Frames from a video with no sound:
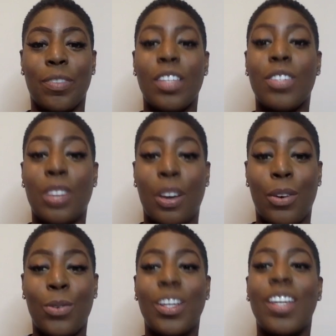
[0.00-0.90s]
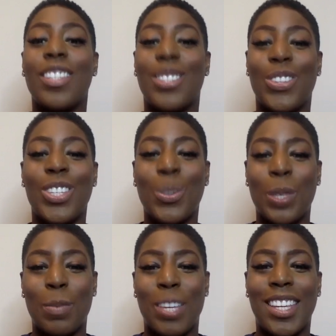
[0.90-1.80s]
So do this
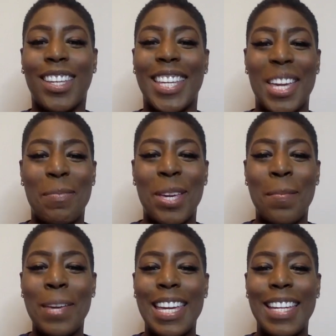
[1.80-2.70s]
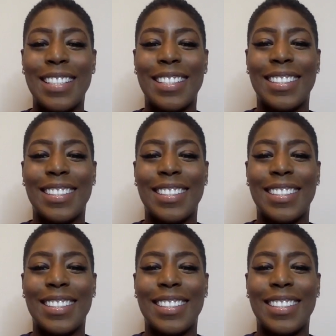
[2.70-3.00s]
with me. Give me a beat.